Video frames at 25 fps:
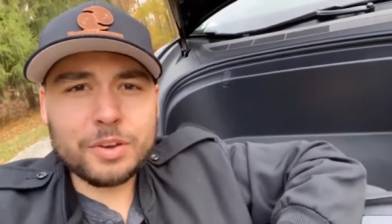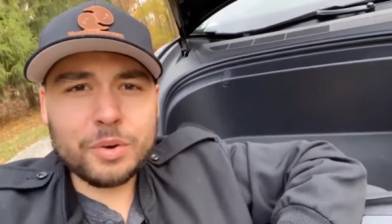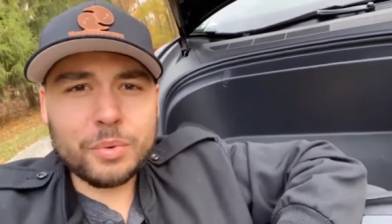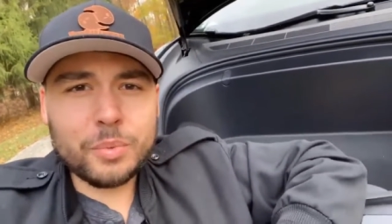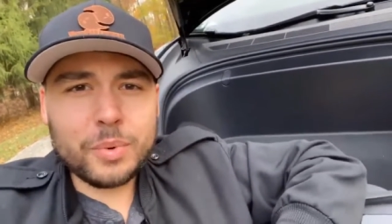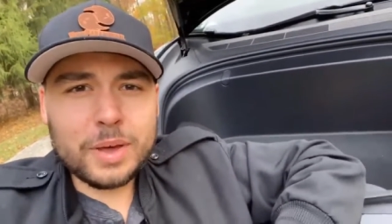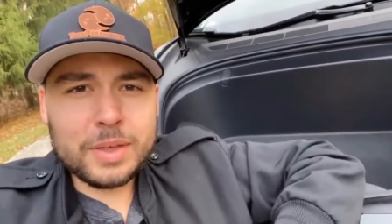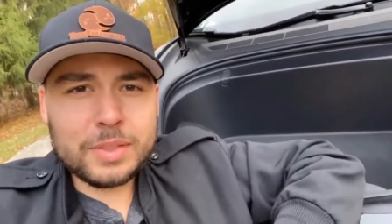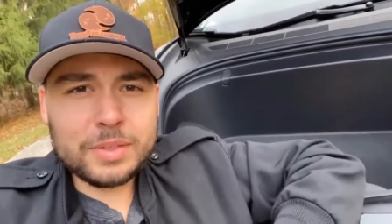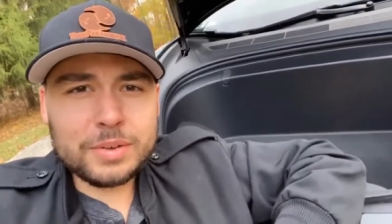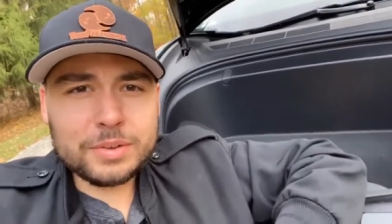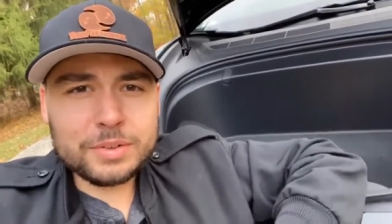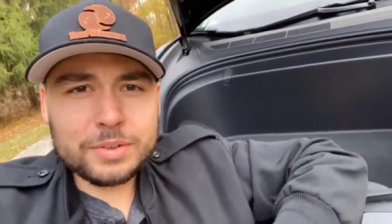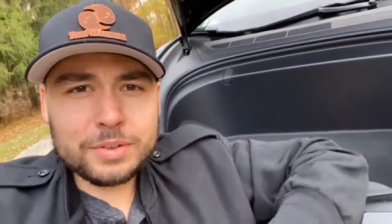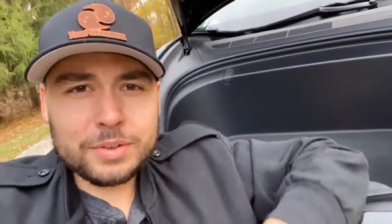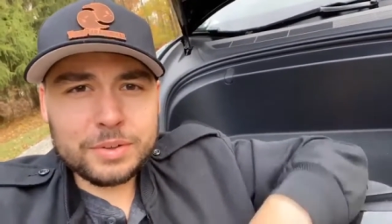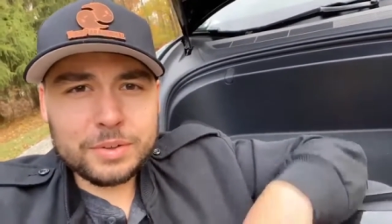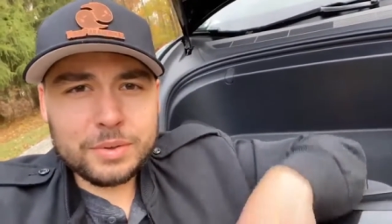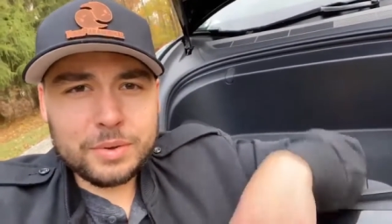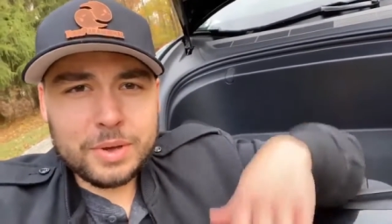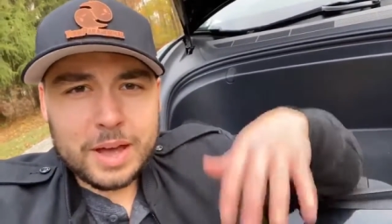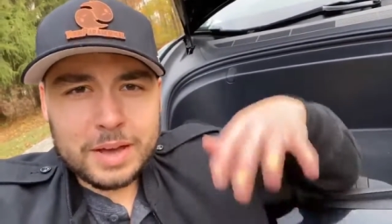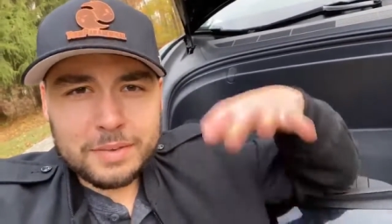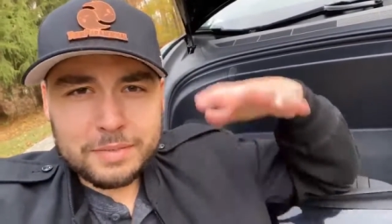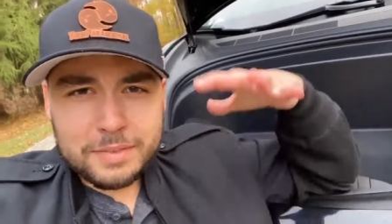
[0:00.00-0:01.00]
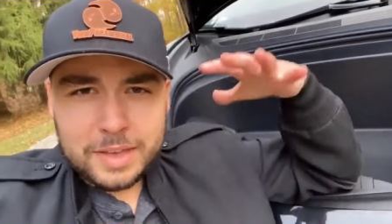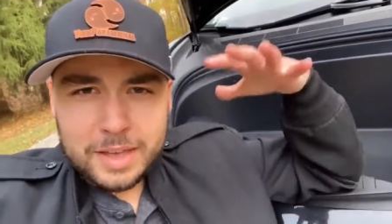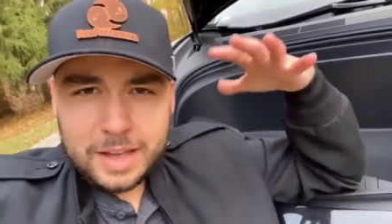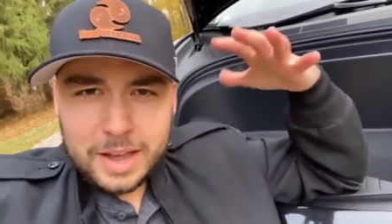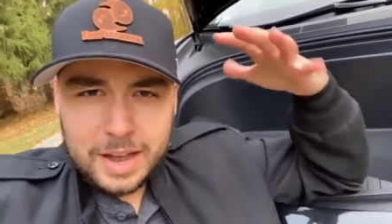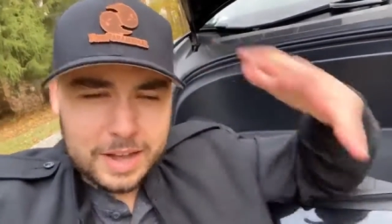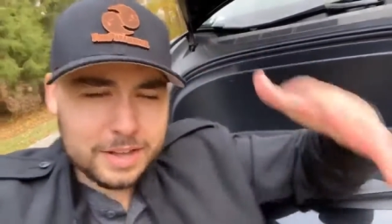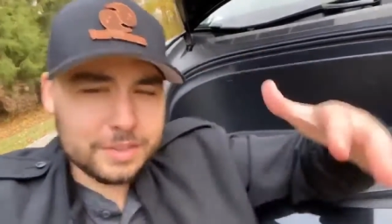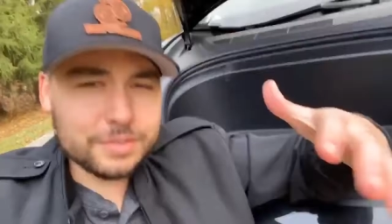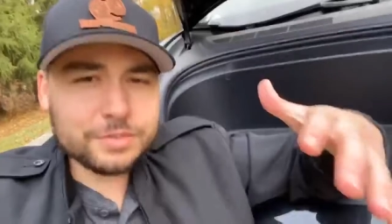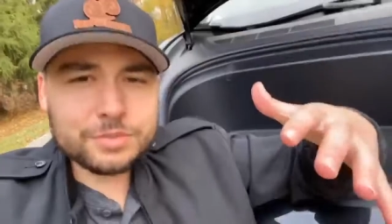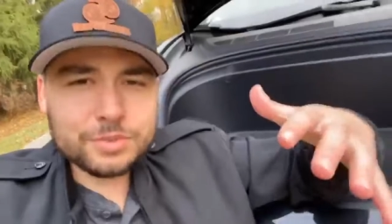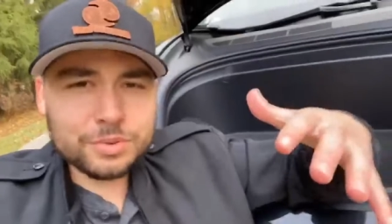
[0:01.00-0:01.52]
So whether you have a
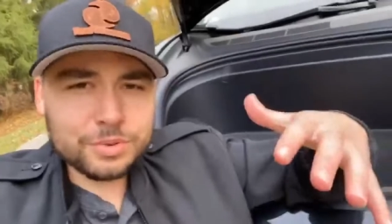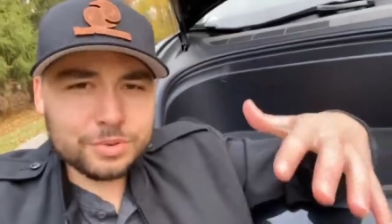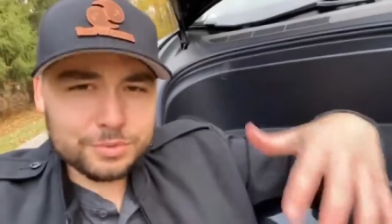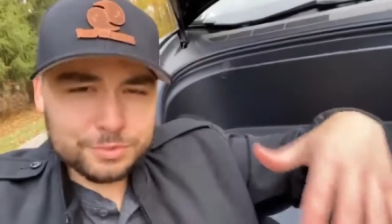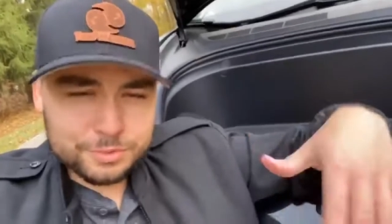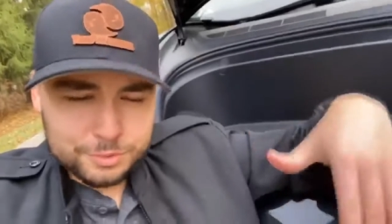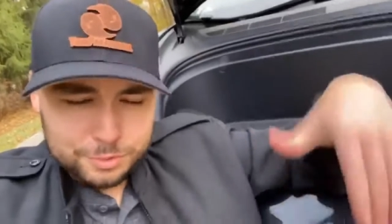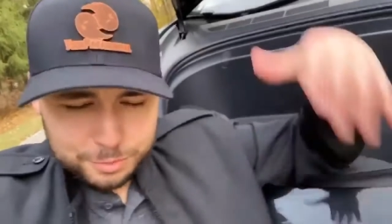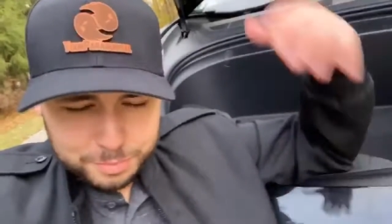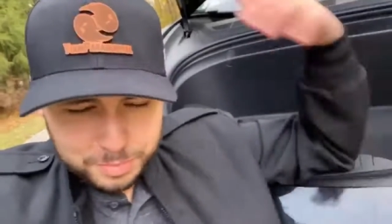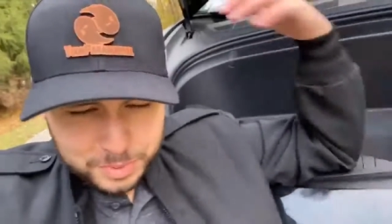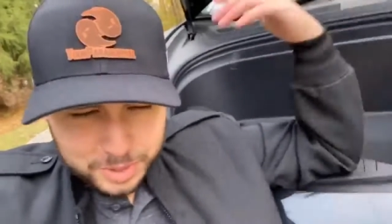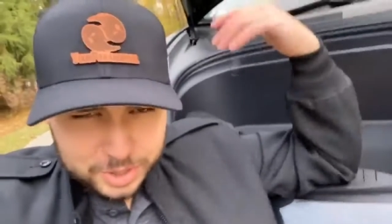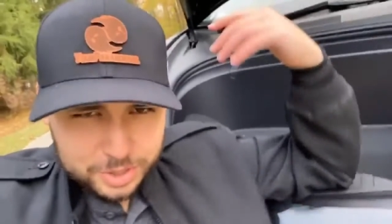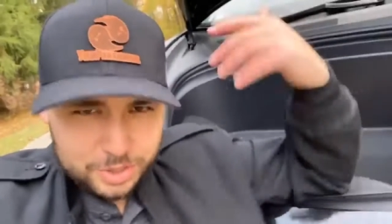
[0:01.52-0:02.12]
high school group,